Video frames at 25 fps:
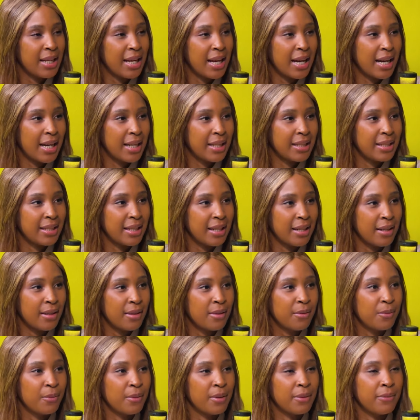Nehanda
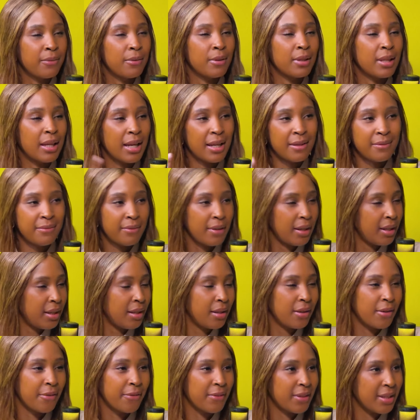for the
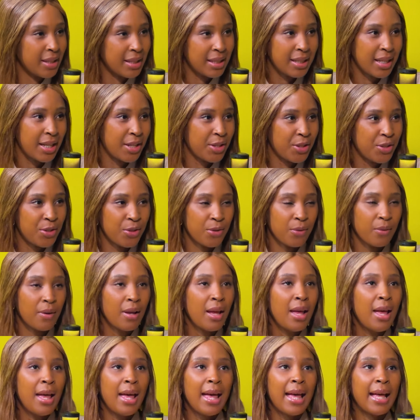unveiling of the statue,
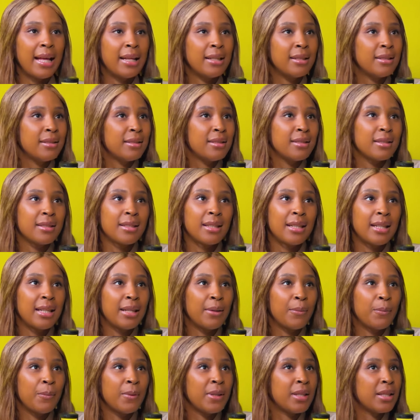and
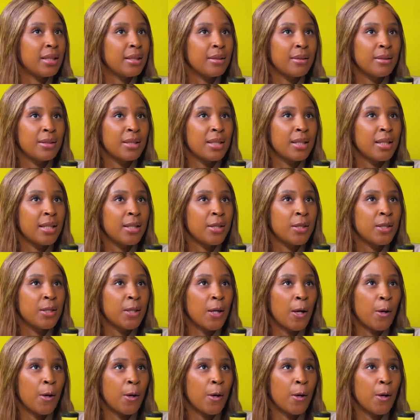we did.